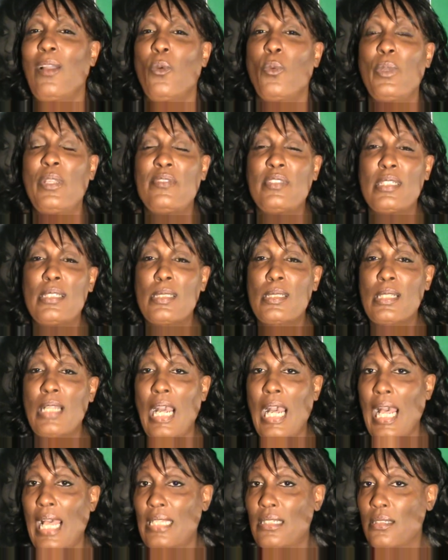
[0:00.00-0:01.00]
We've just
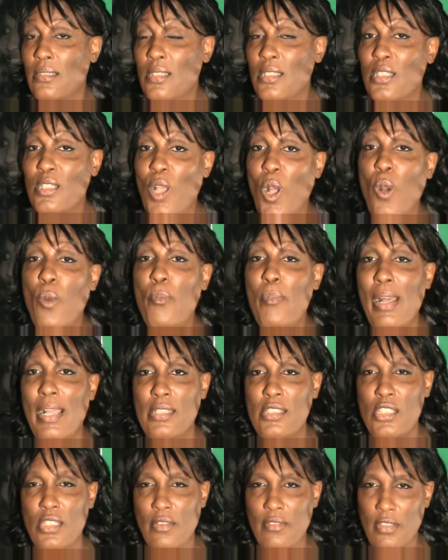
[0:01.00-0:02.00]
got so
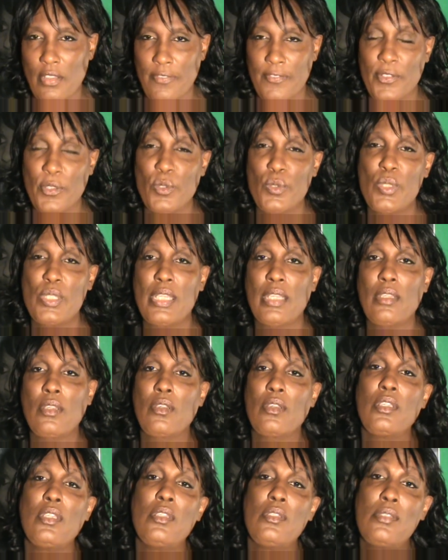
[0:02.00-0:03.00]
much of the foods that
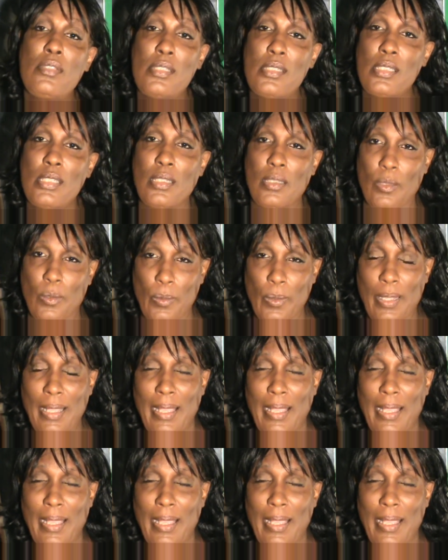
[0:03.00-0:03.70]
you're used to.